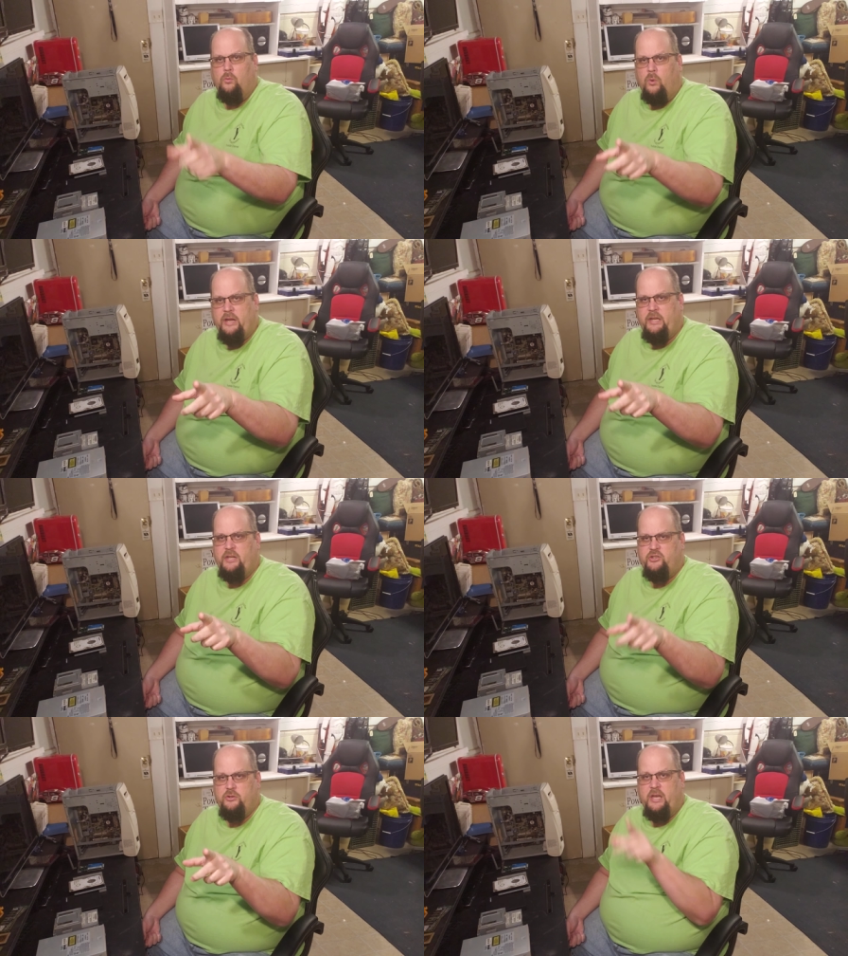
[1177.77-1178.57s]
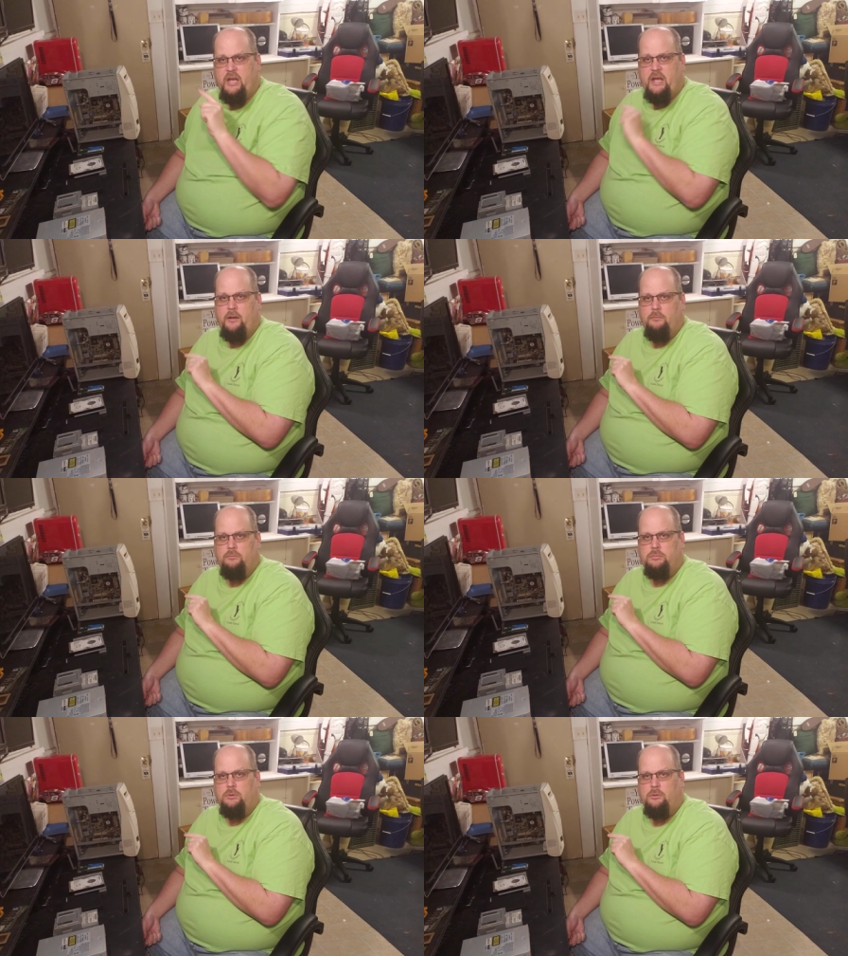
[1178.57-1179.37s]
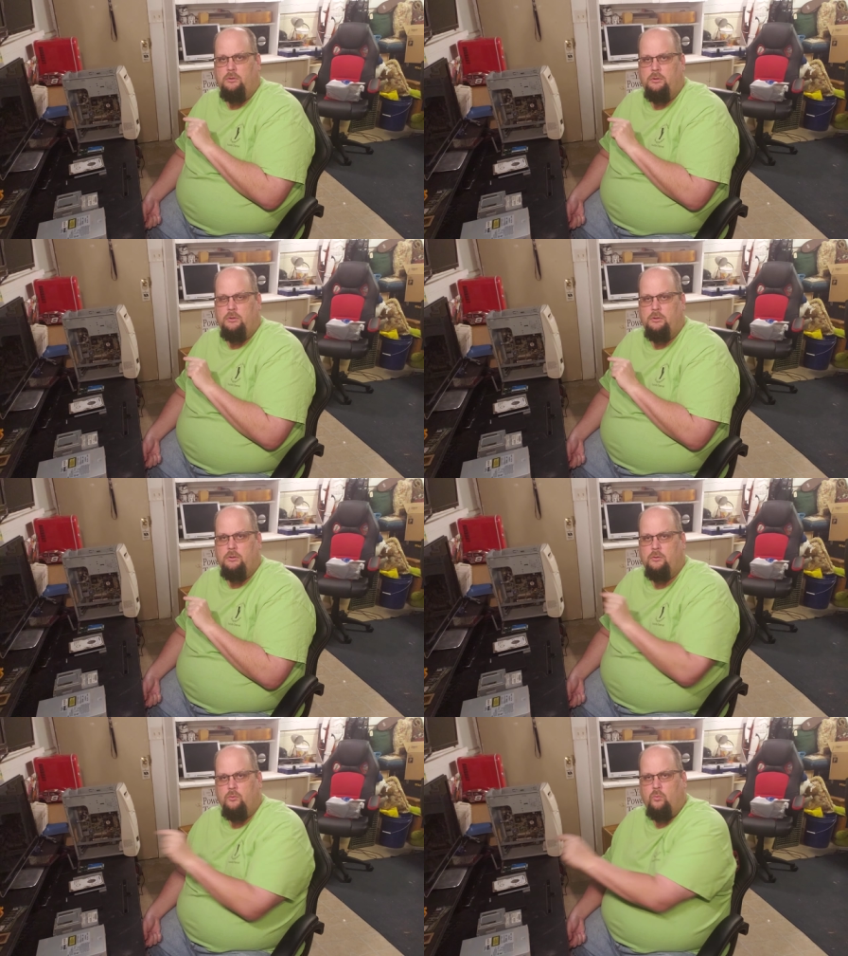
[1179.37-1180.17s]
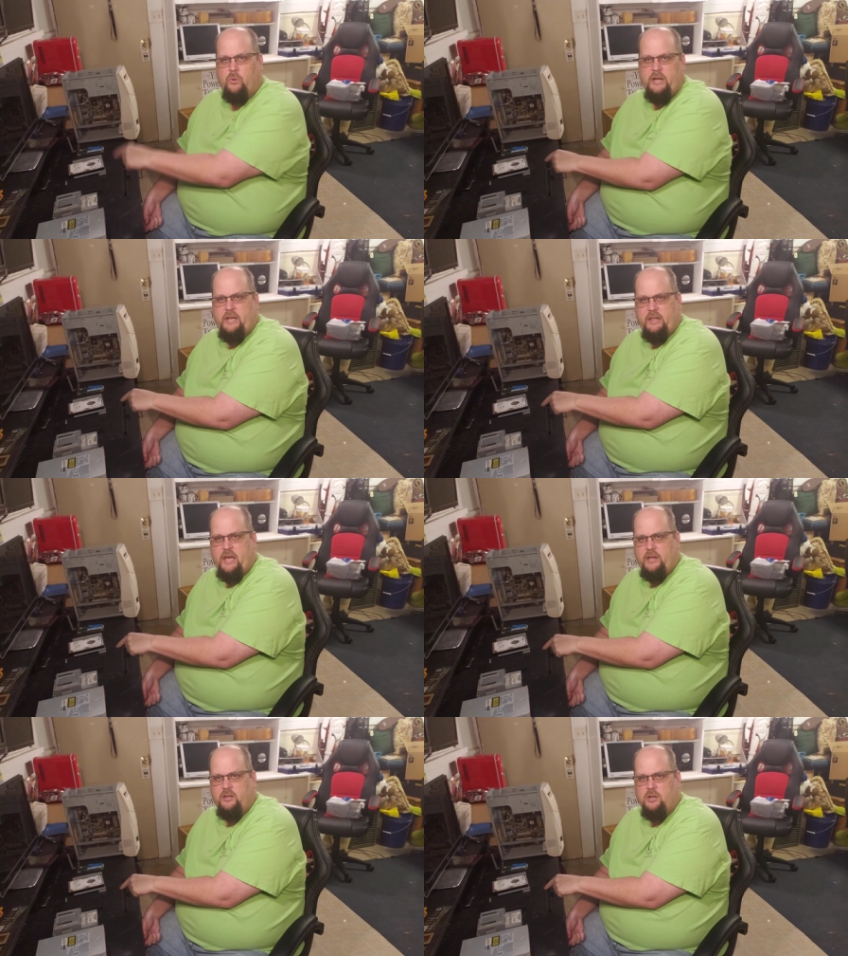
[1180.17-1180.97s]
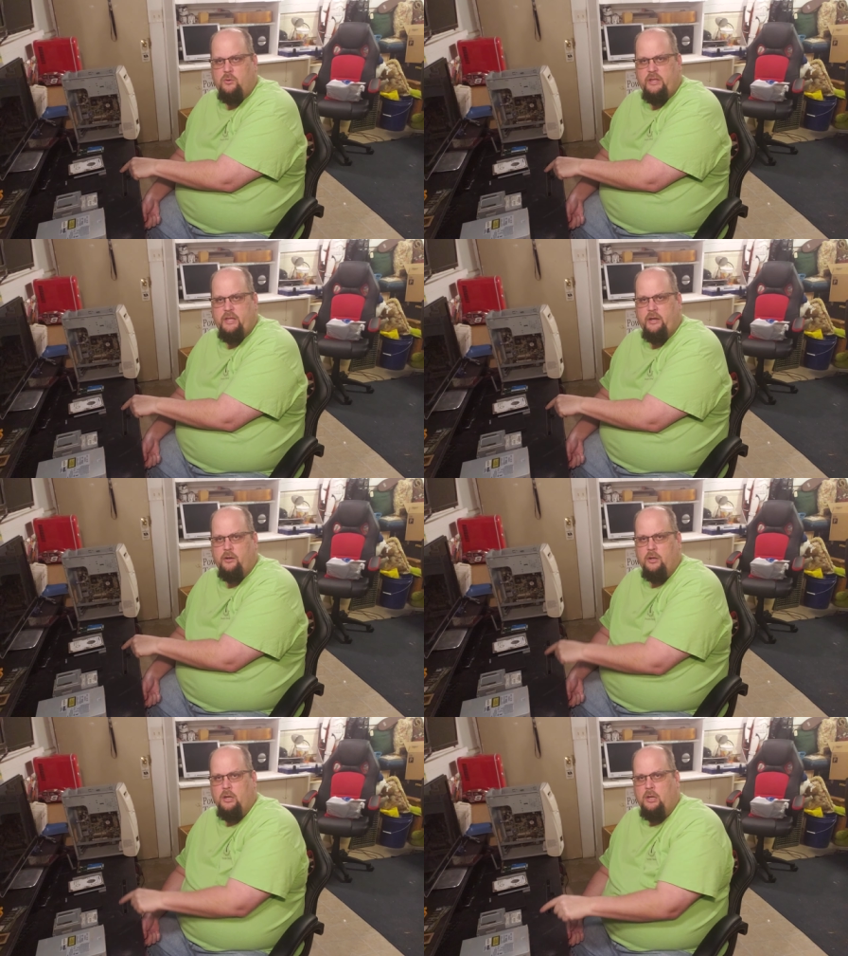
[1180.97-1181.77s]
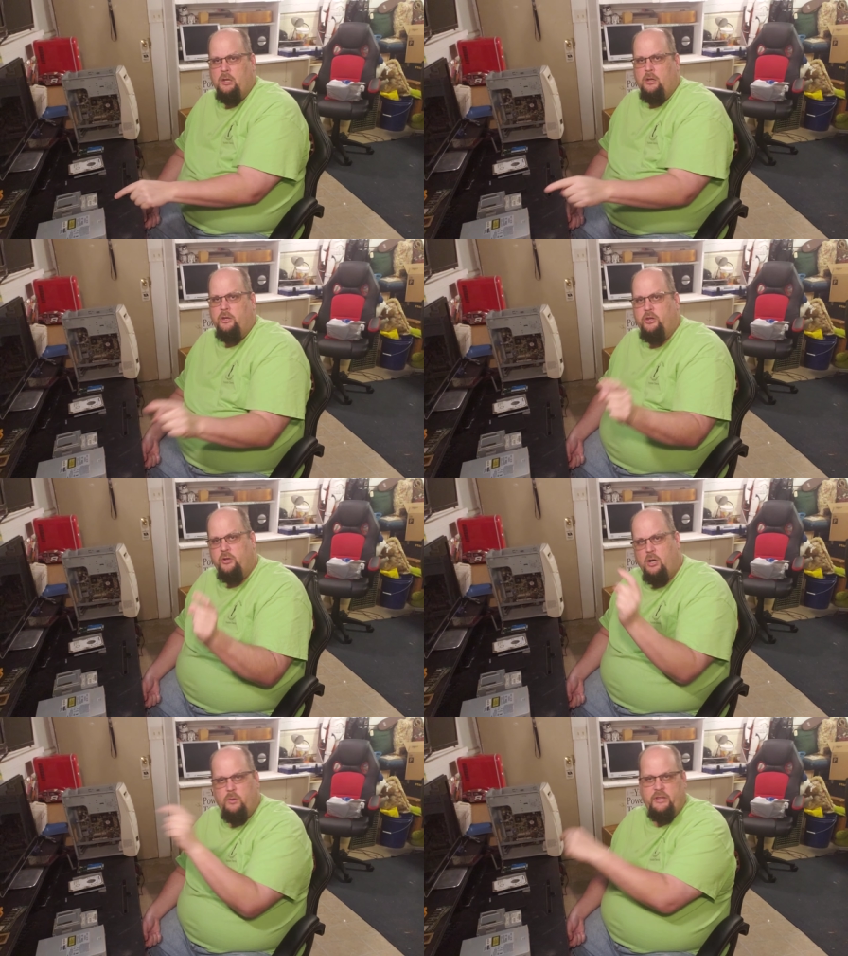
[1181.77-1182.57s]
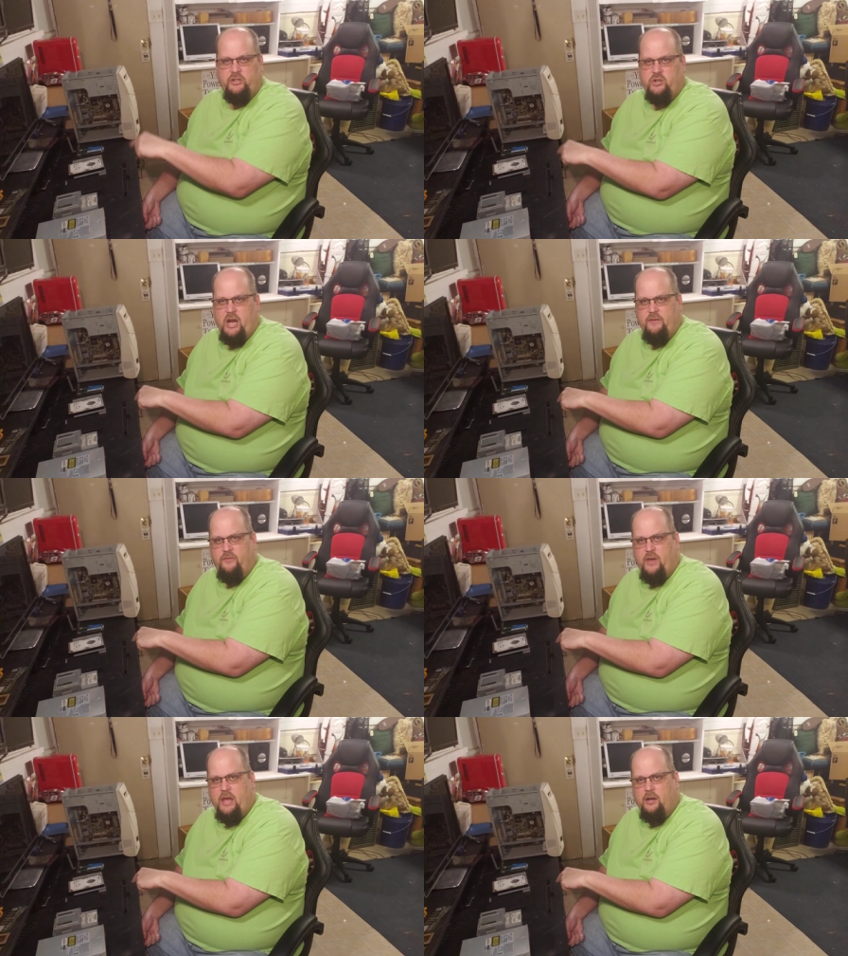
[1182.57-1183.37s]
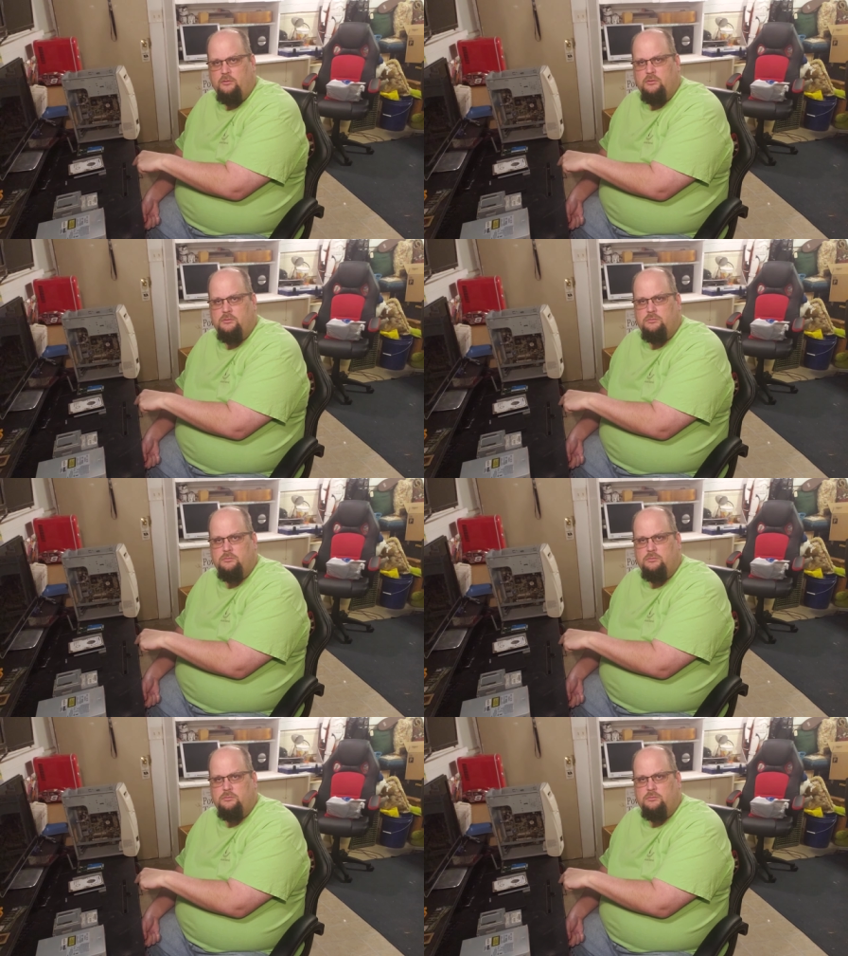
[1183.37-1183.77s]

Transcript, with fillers: When did you get it? When did that go in there? You know when the drive failed.